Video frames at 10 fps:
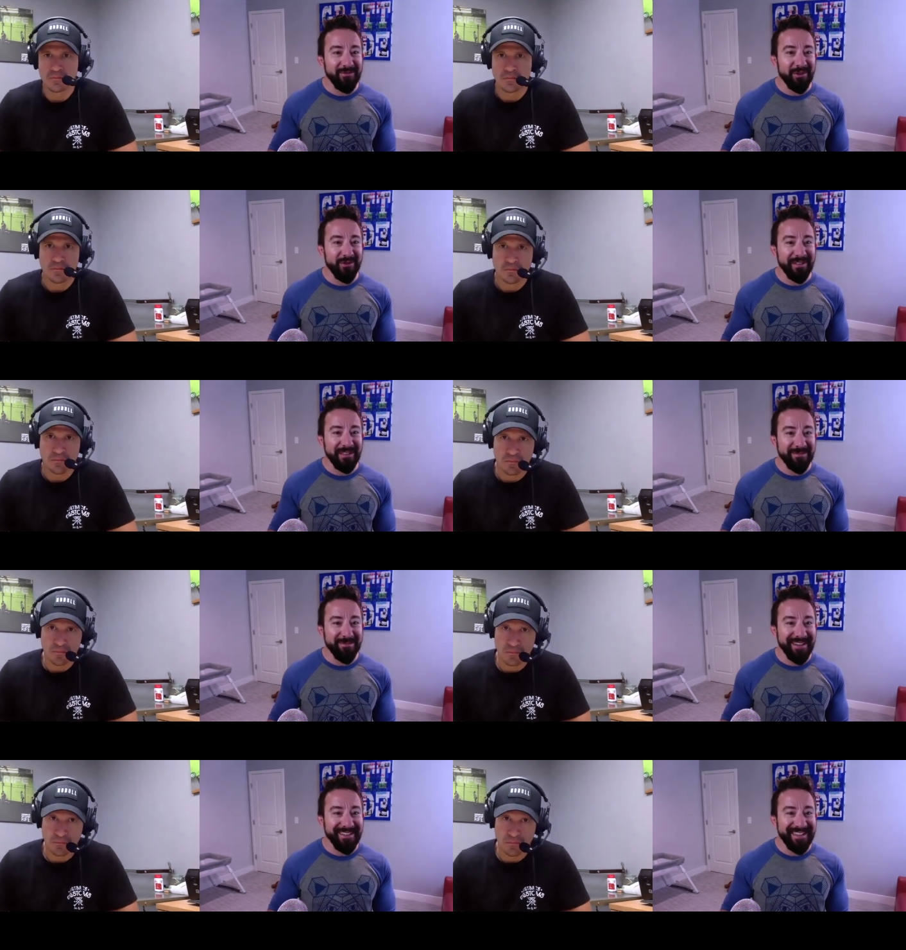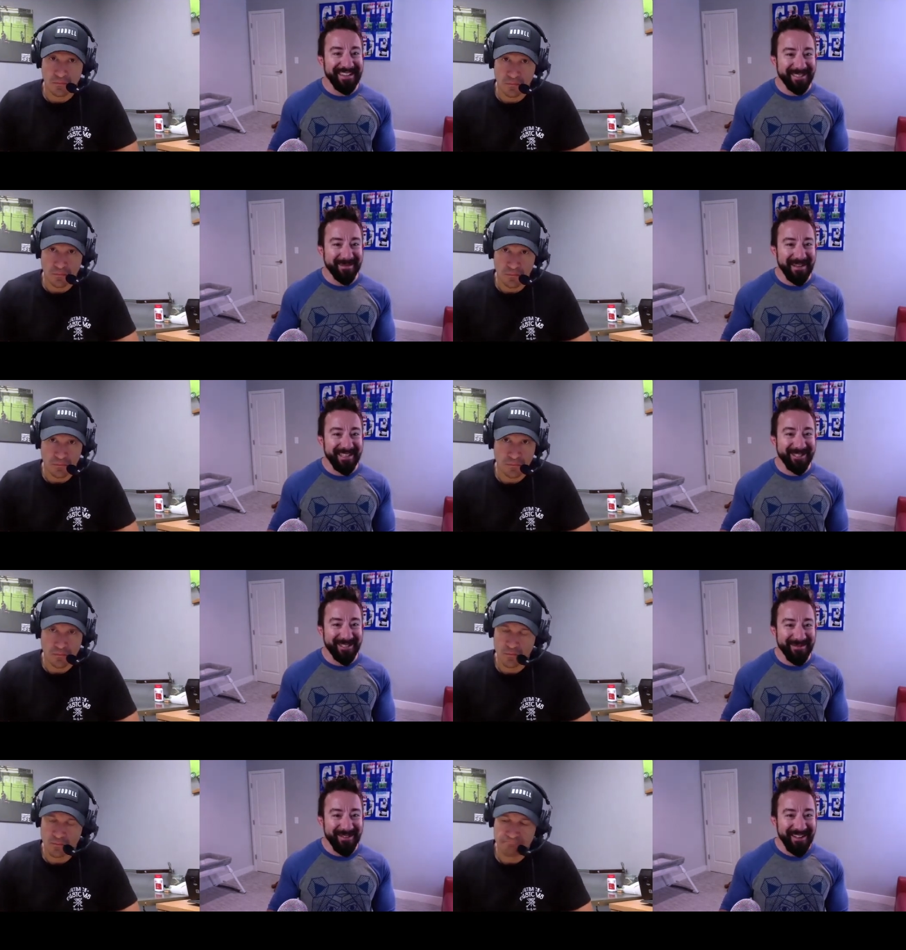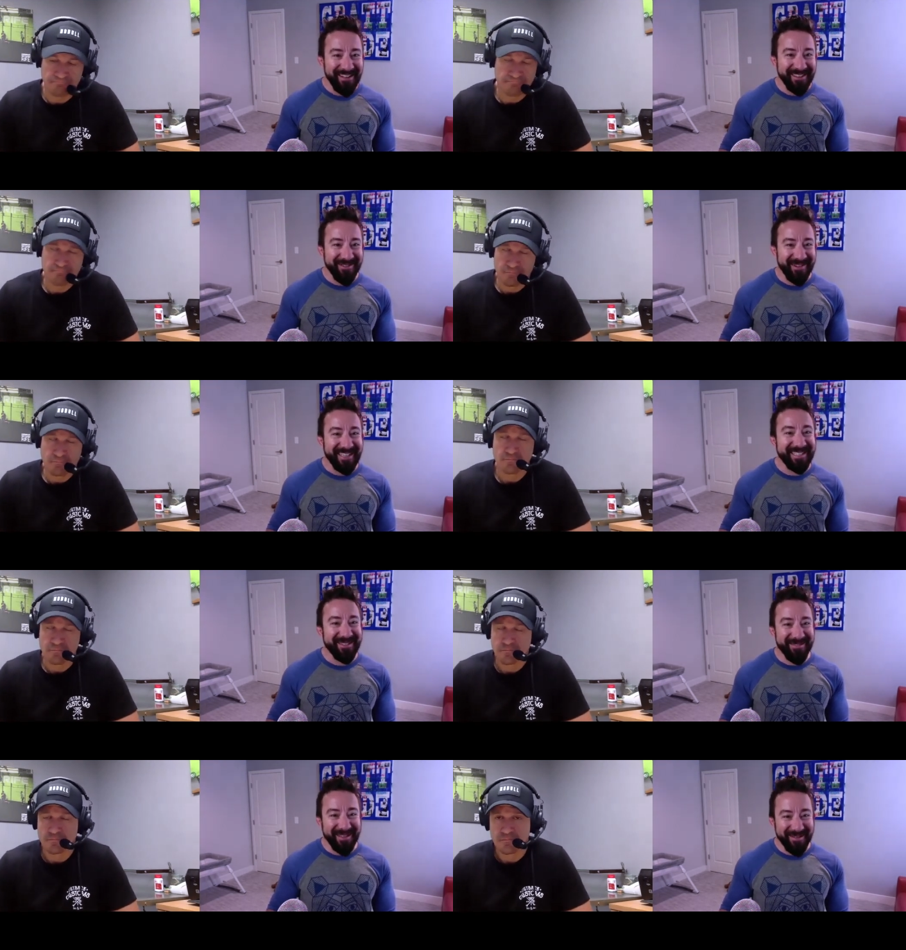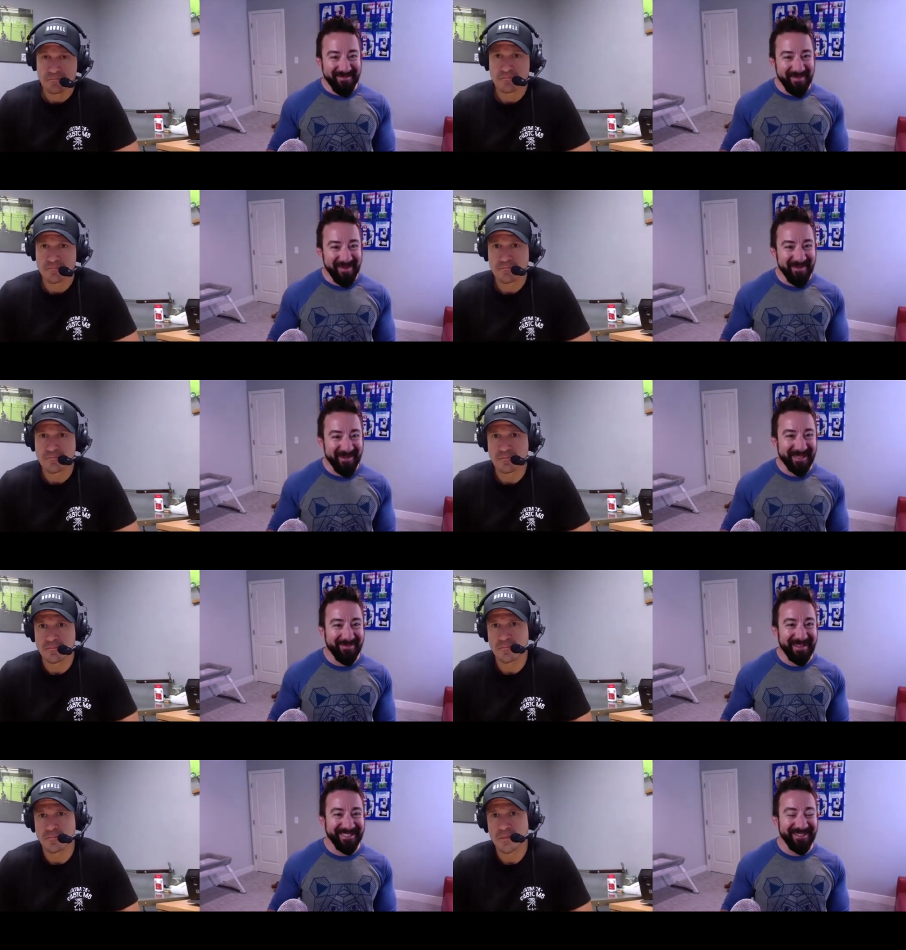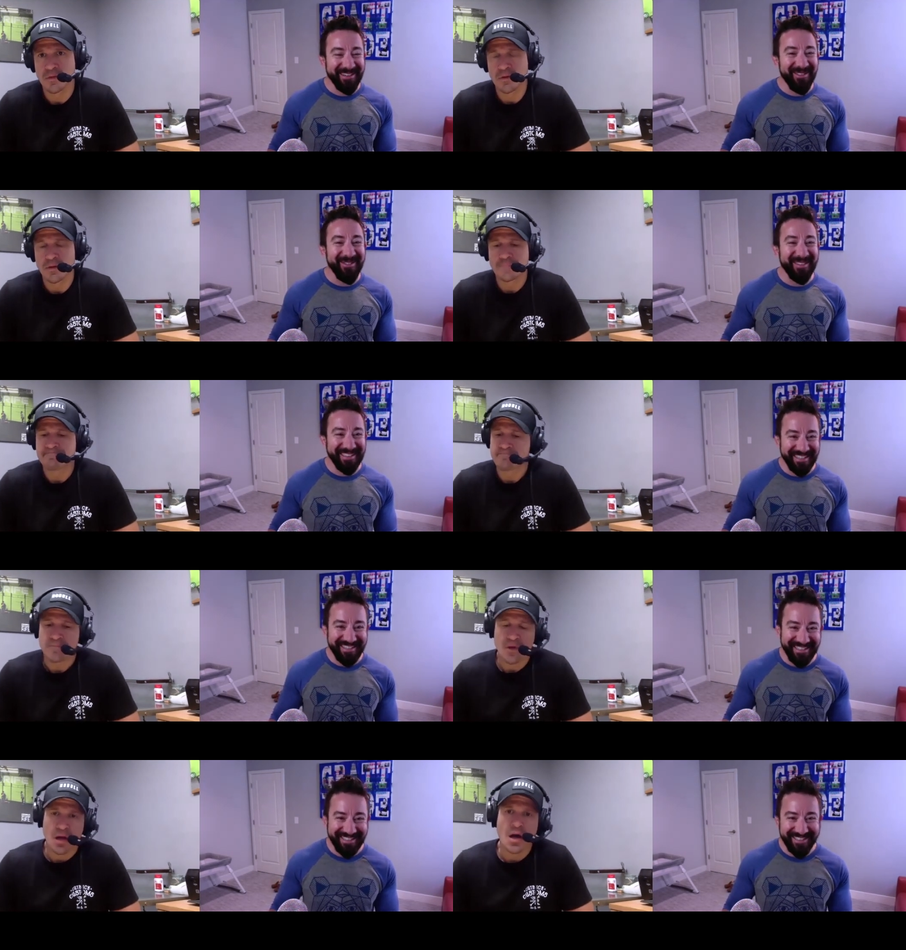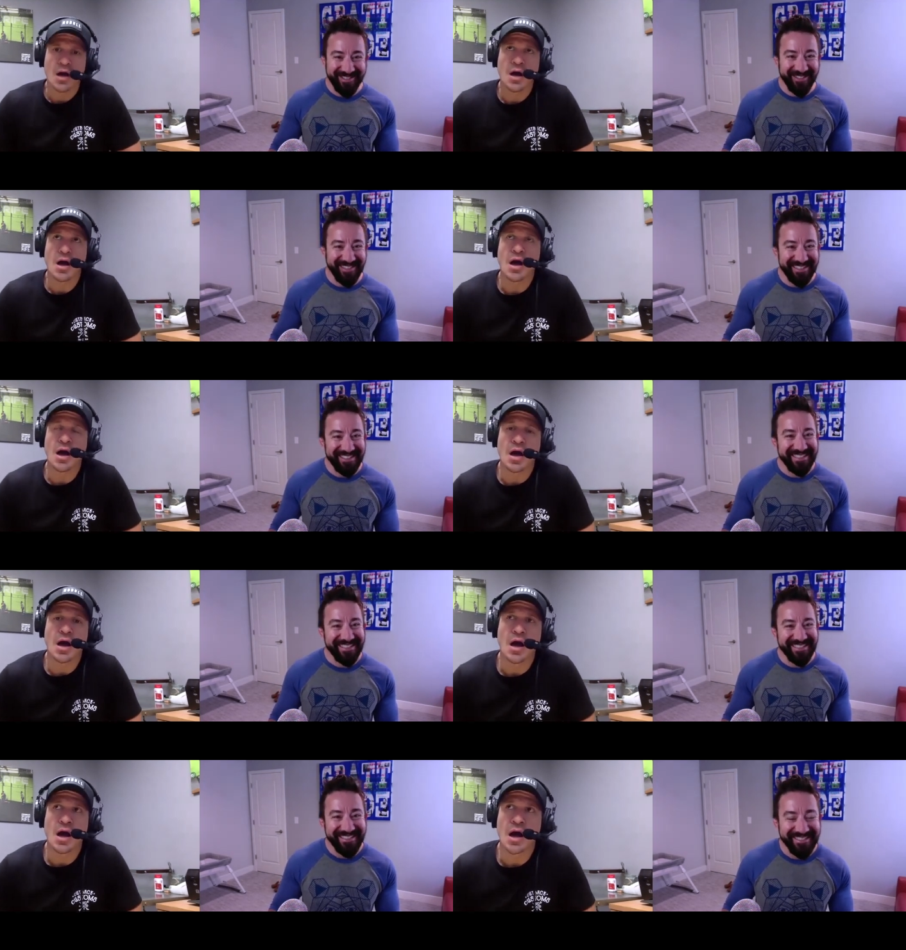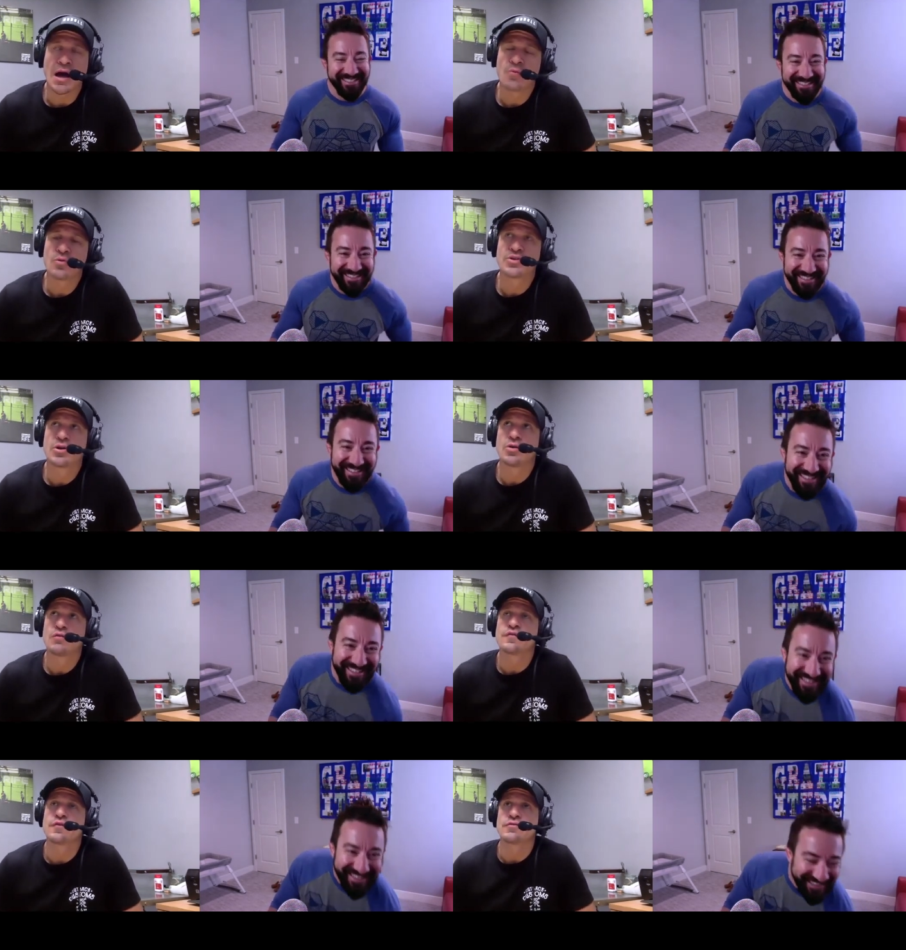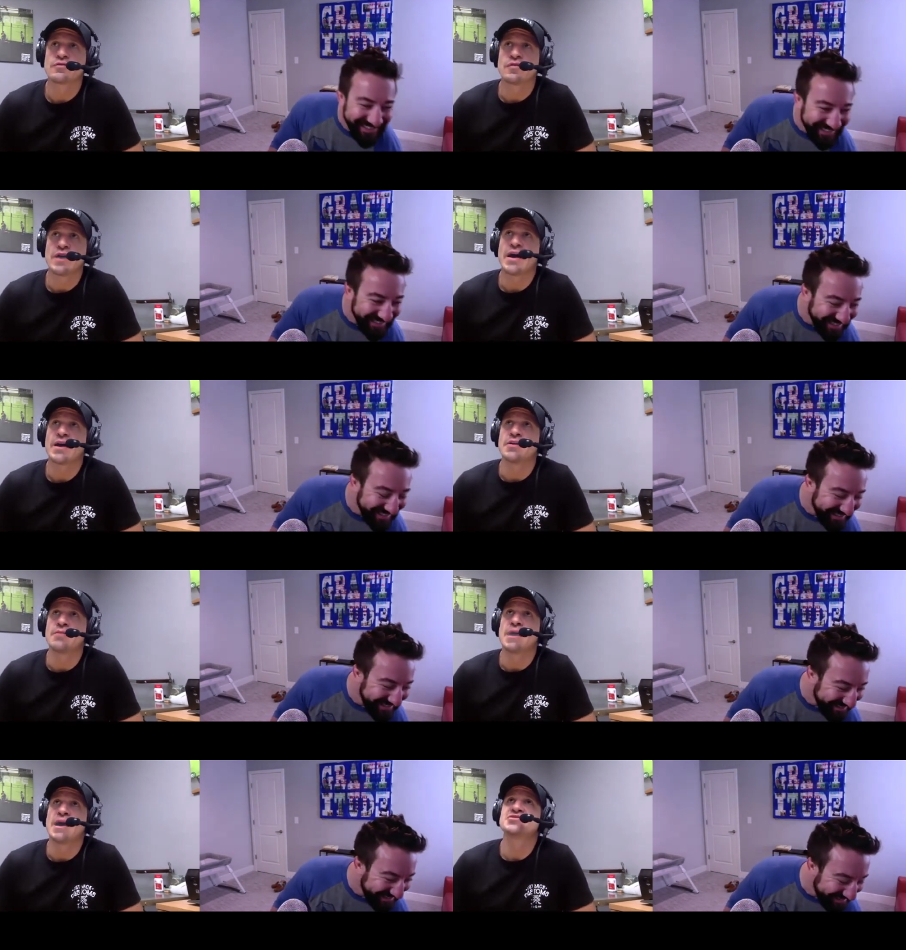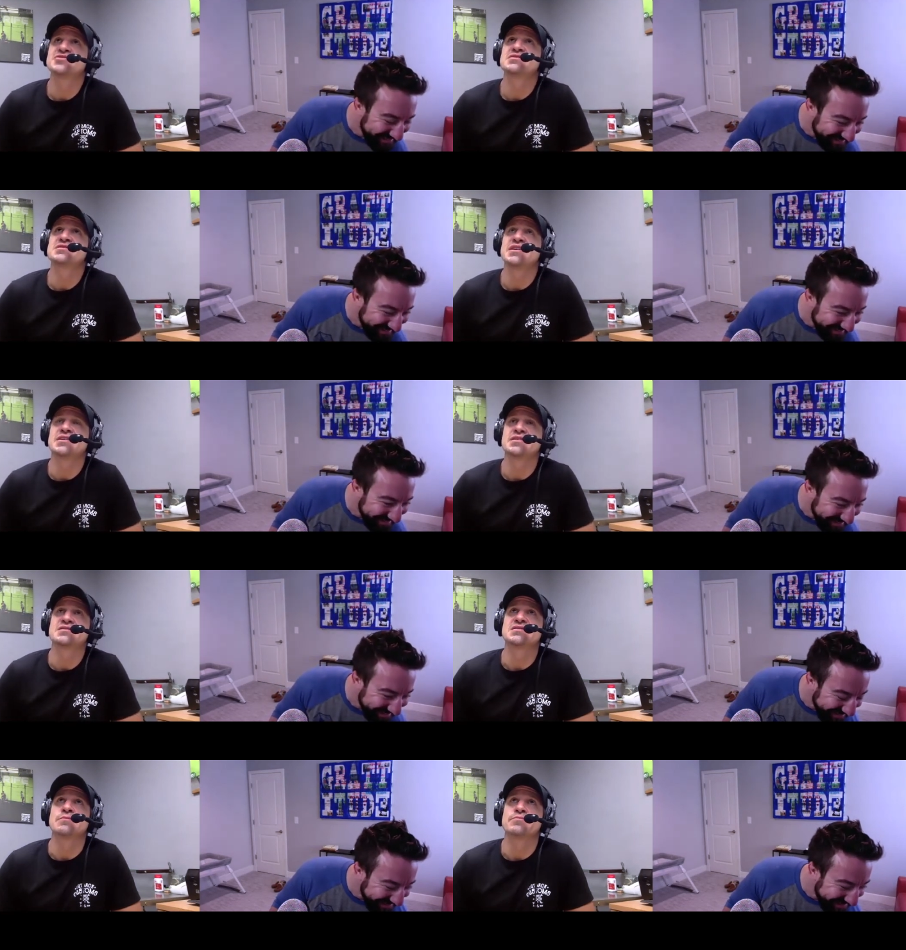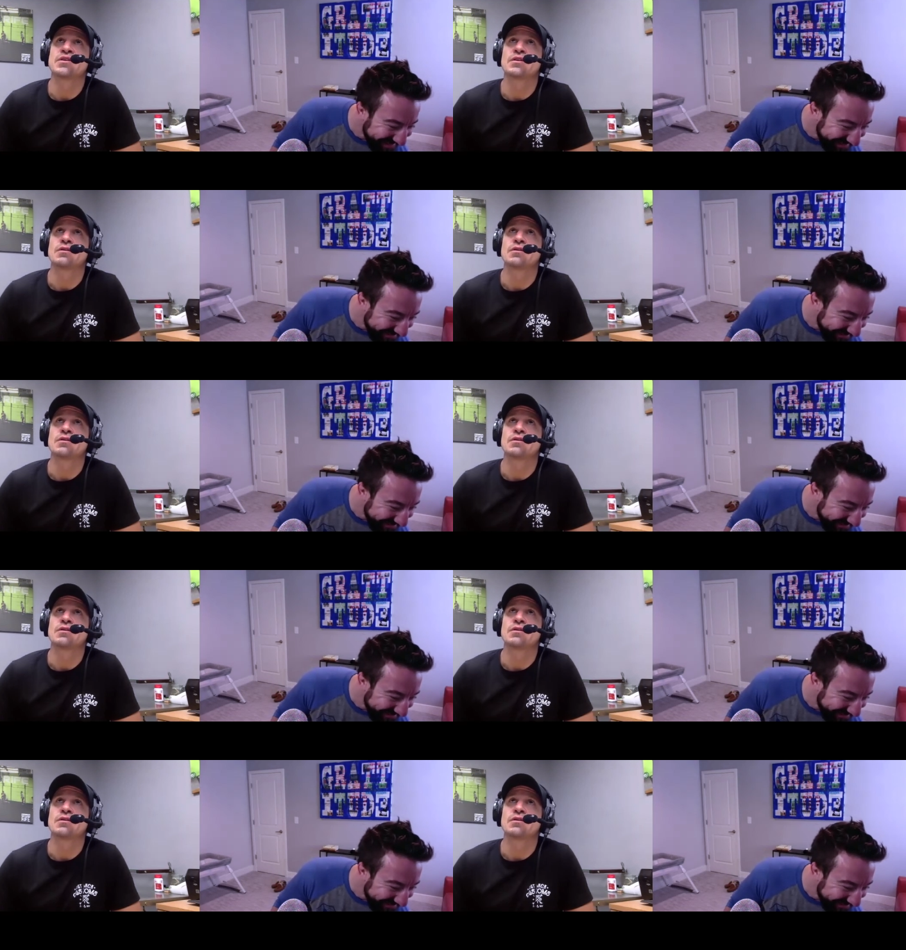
Speaker 1: recording these podcasts. Imagine if the rest of them were spent doing other things I didn't enjoy.
Speaker 2: I would go further than that and imagine taking something